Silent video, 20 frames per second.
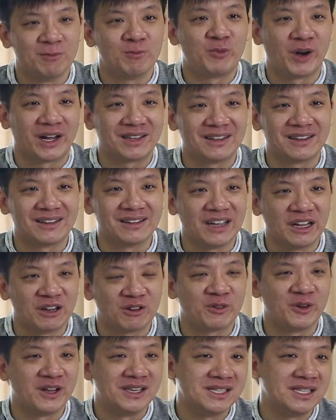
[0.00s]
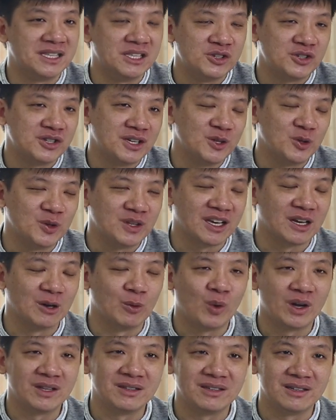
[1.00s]
impractical and crazy decision to take a
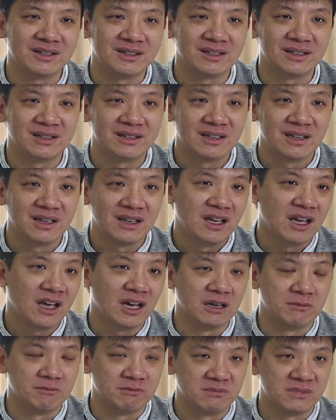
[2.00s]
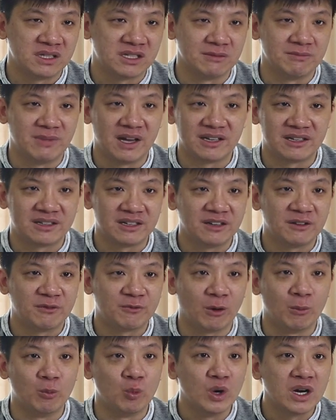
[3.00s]
1-year sabbatical
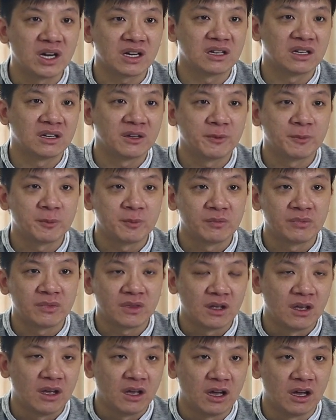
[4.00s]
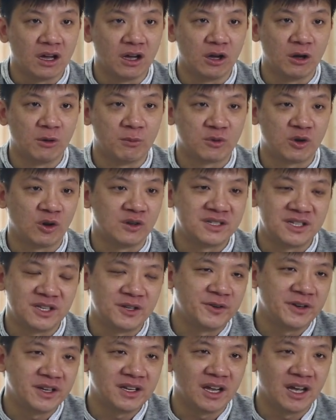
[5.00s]
from work.
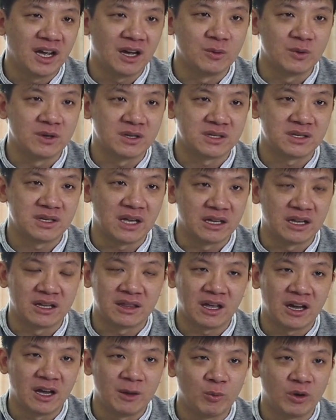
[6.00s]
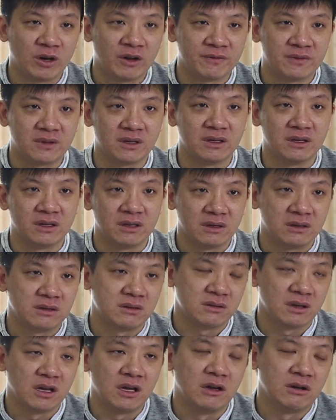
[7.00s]
Considering that I was at that time one of the
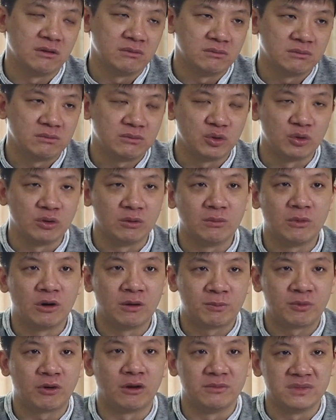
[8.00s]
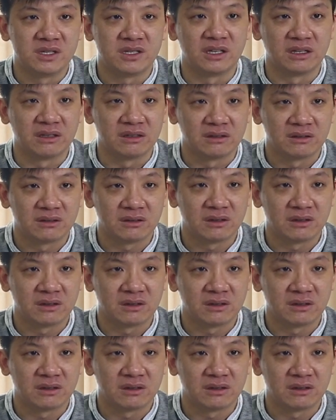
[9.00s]
more promising